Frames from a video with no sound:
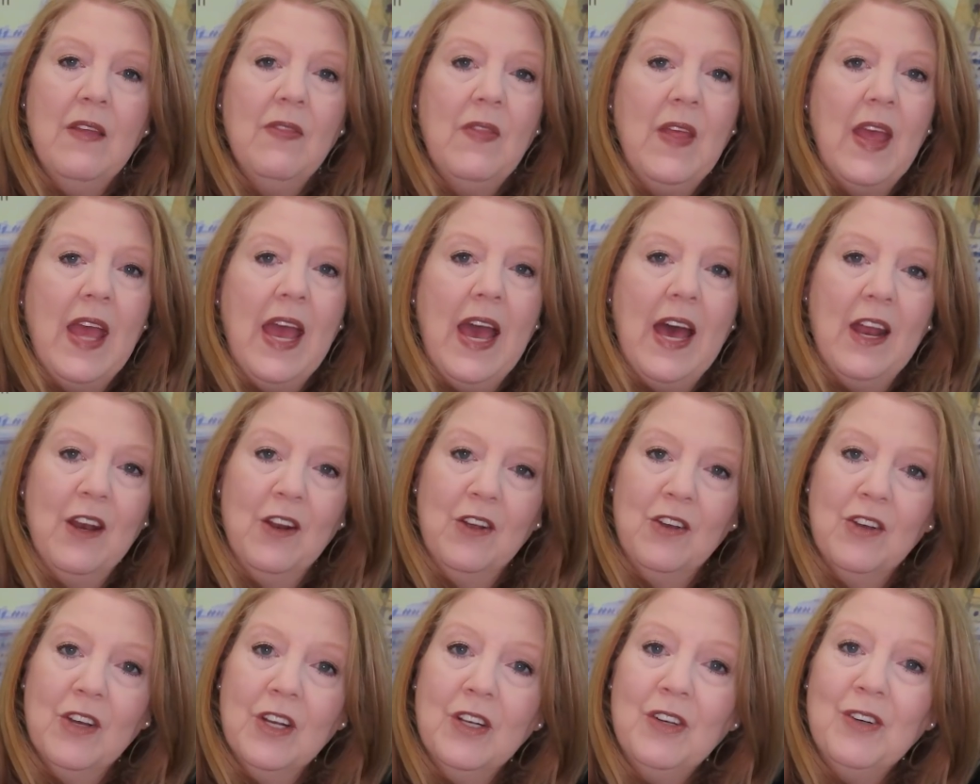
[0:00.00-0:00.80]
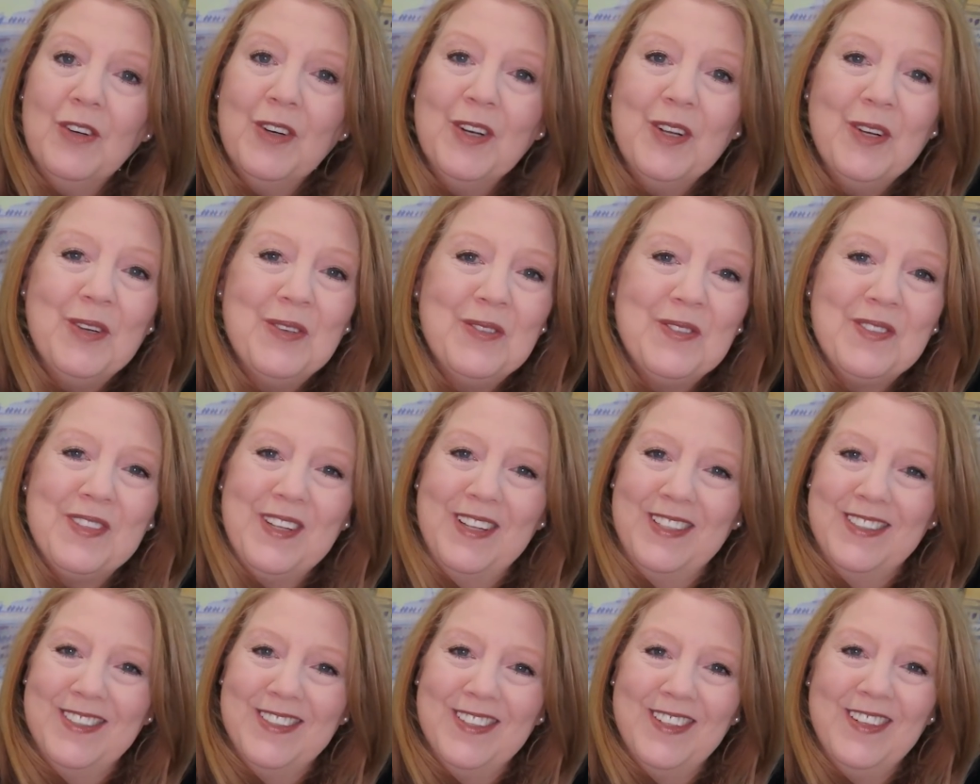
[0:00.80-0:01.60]
They had a good cruise.
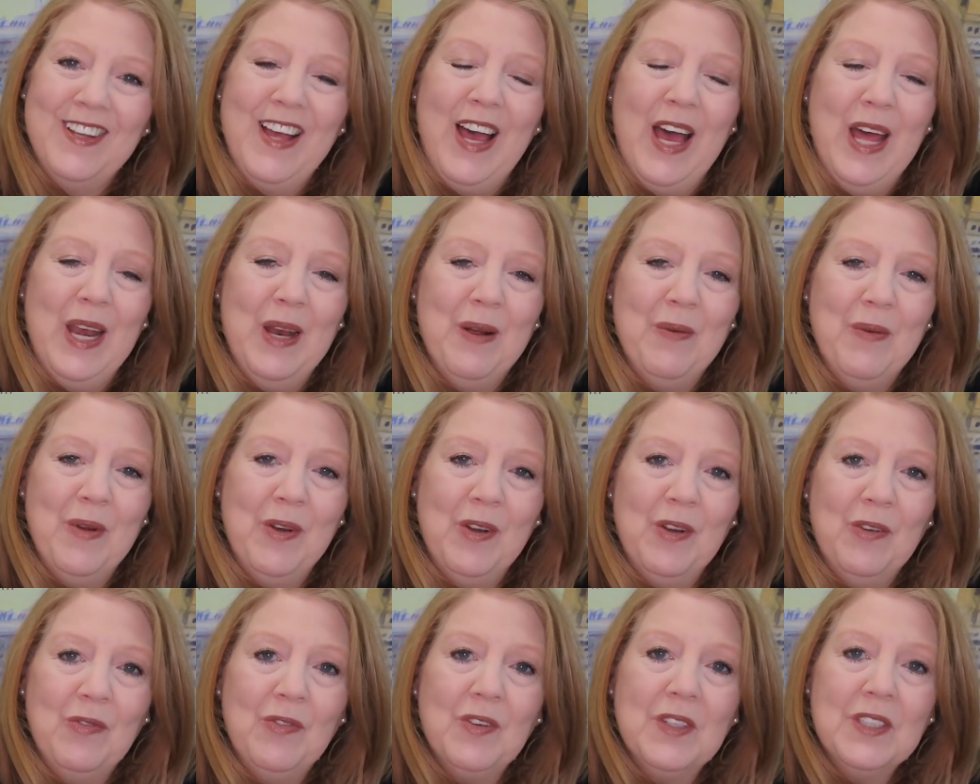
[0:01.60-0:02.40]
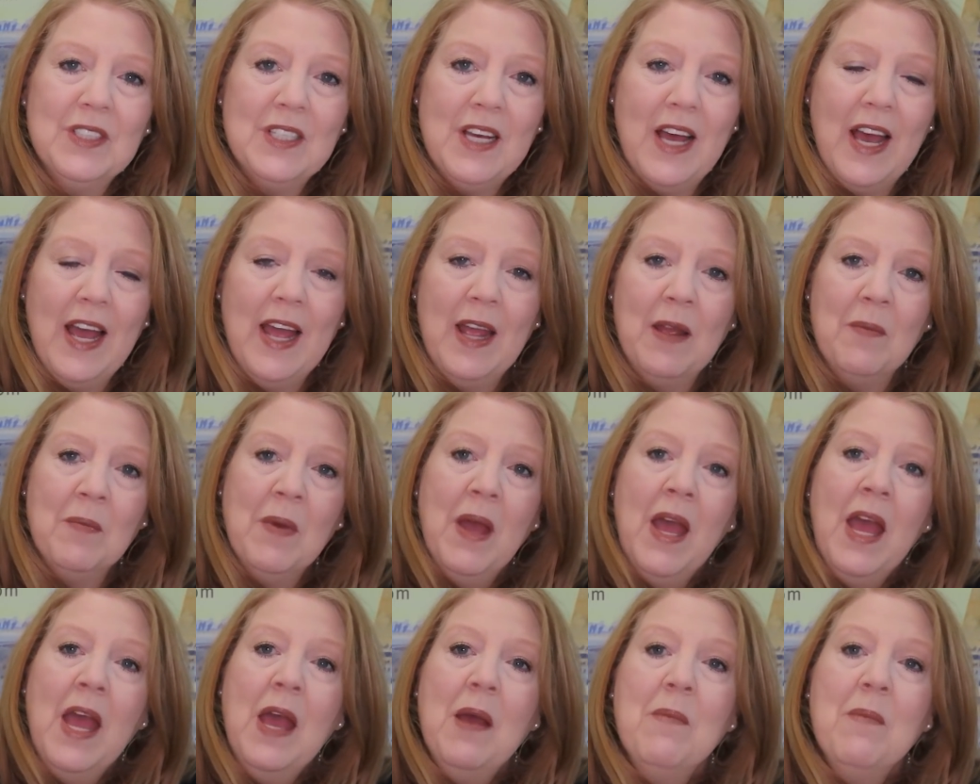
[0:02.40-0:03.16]
They still had a wonderful time,